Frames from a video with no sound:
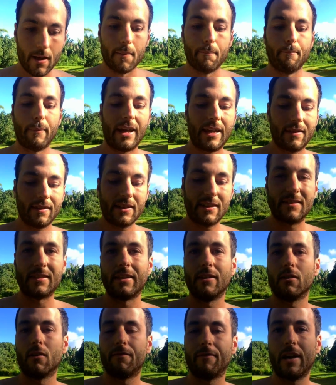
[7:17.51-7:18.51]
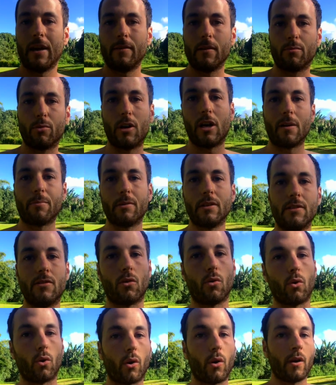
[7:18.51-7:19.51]
mainly single family
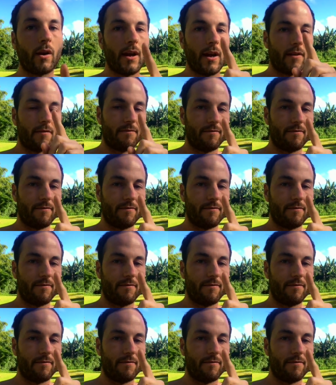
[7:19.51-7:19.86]
properties or